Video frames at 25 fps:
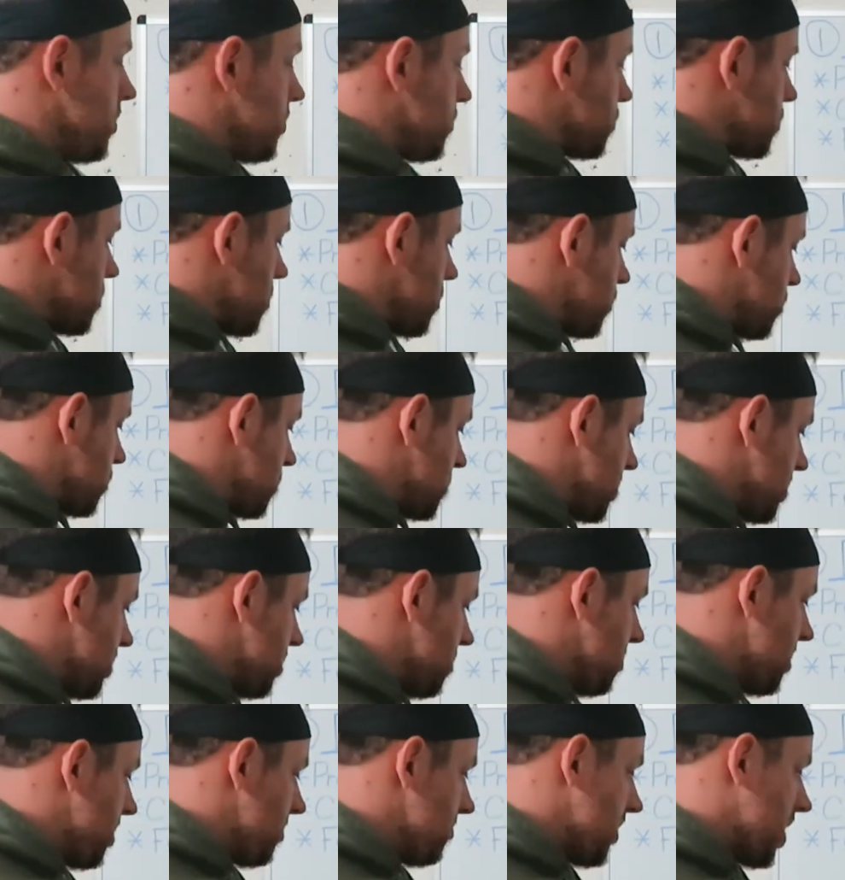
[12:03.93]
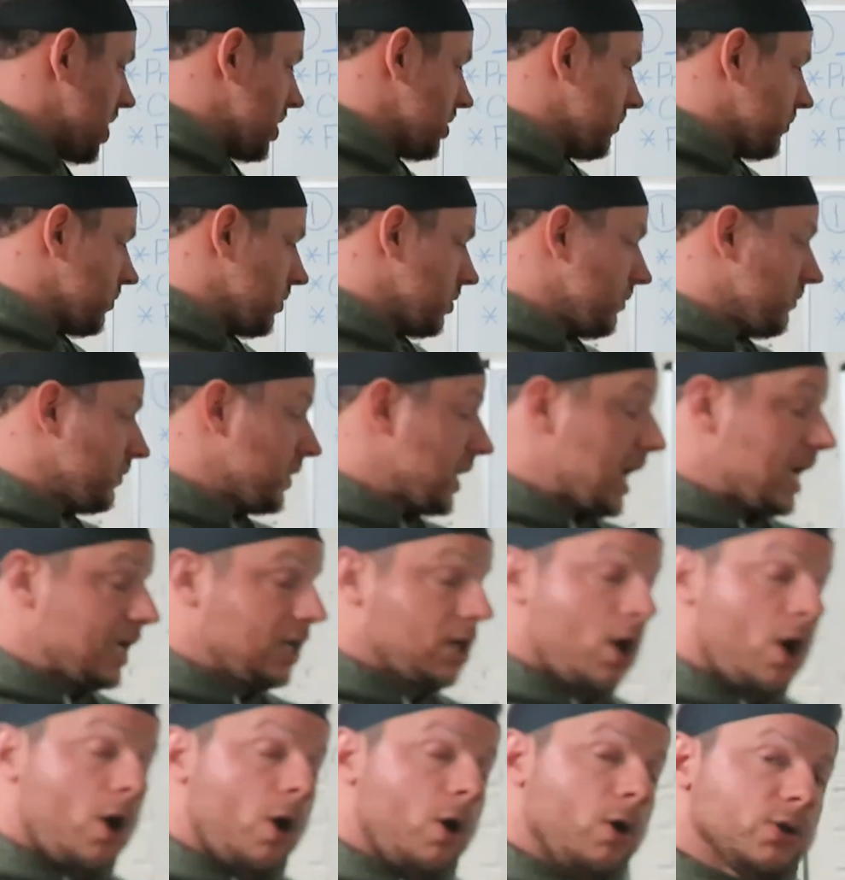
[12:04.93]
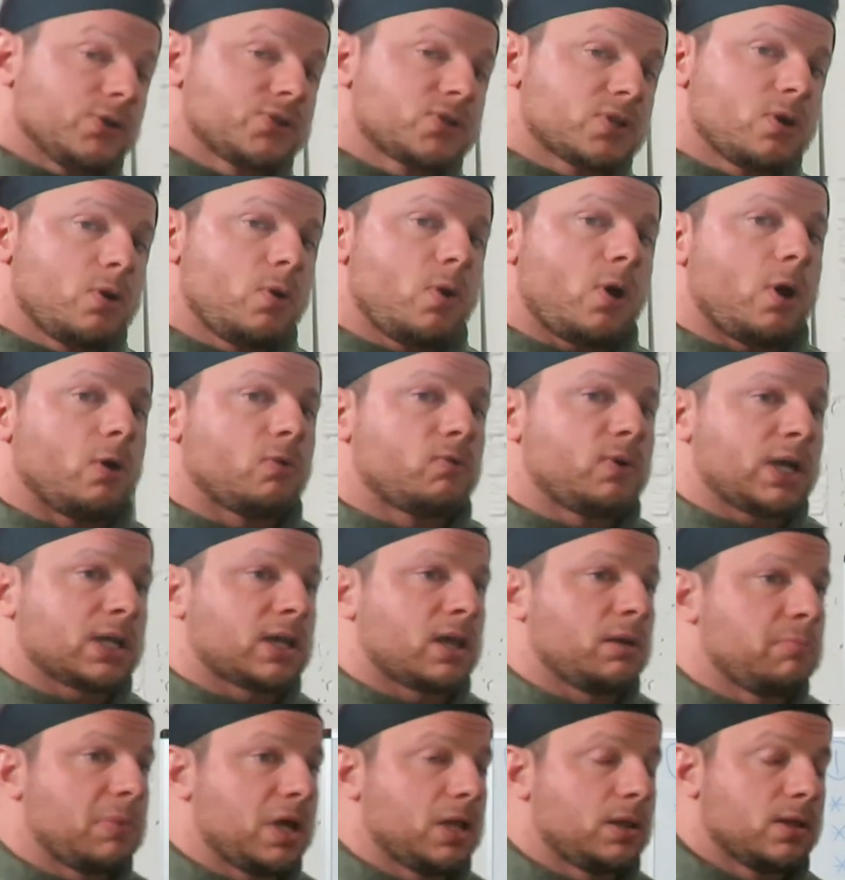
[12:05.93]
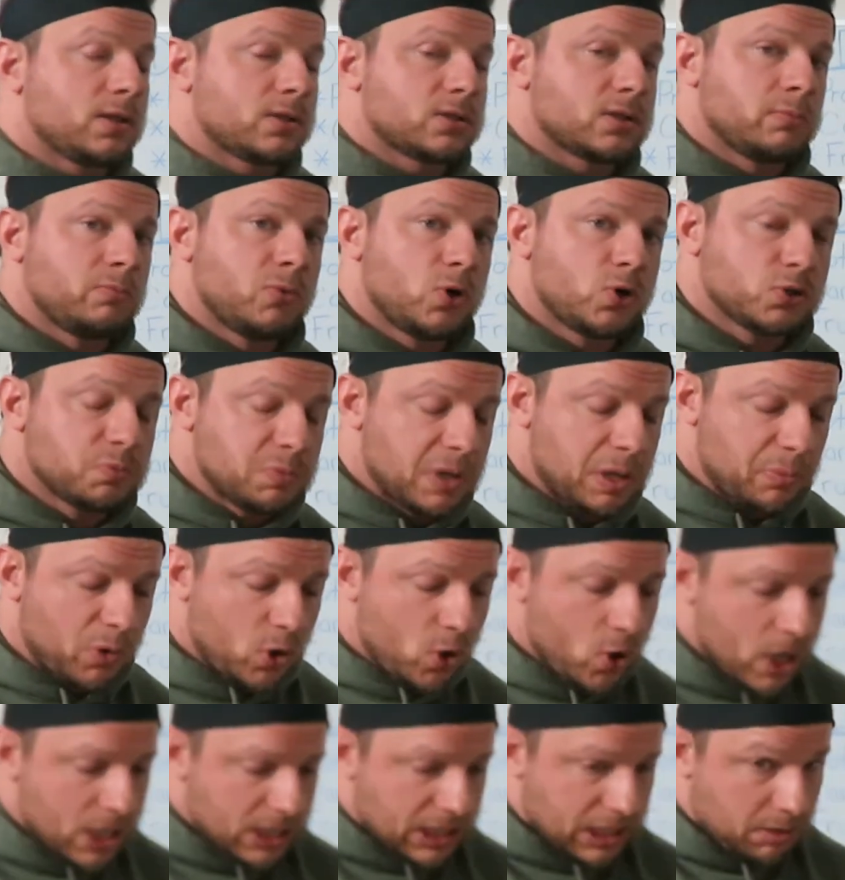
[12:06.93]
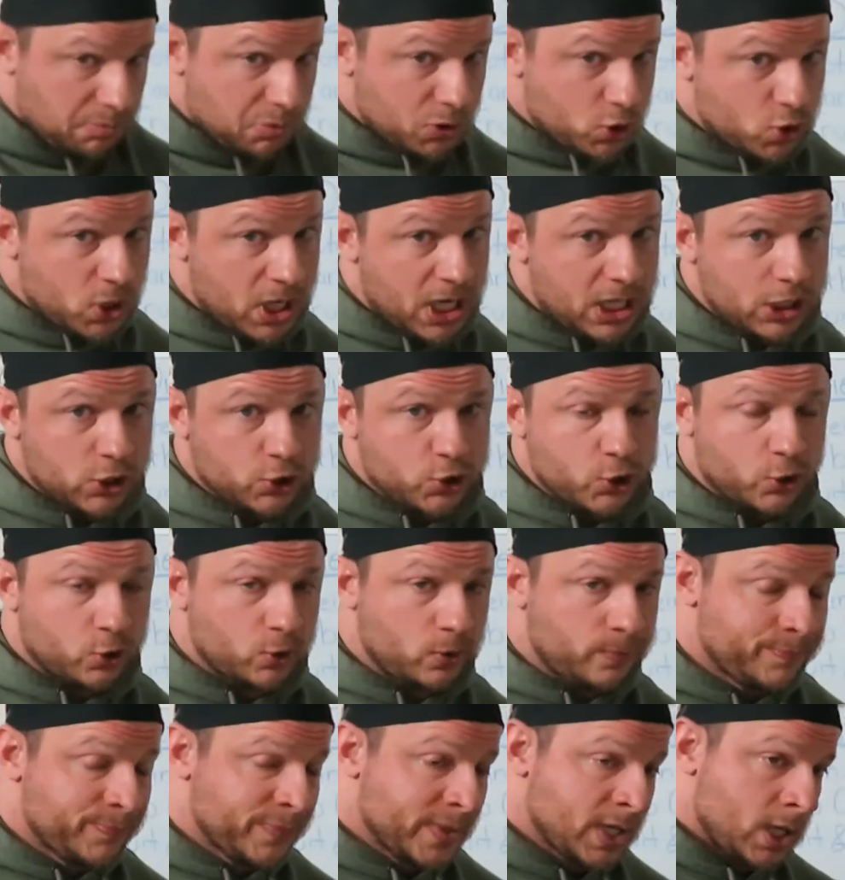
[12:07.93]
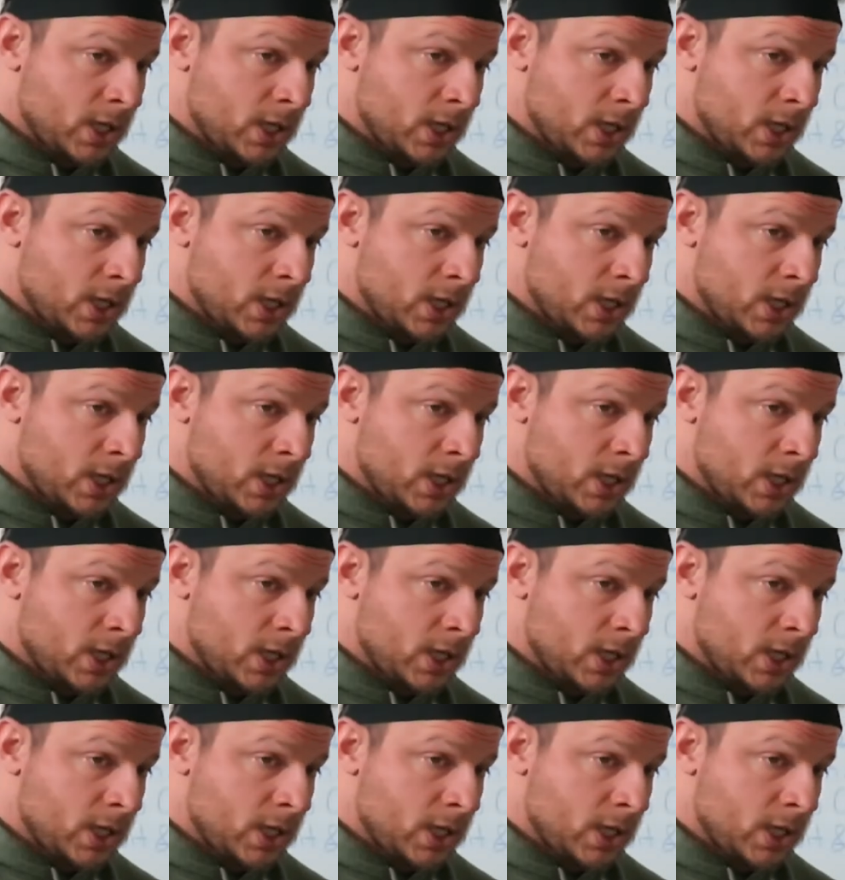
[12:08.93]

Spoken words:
So you need to be mindful of that. Also, I'll recommend this to most people, keep a training journal.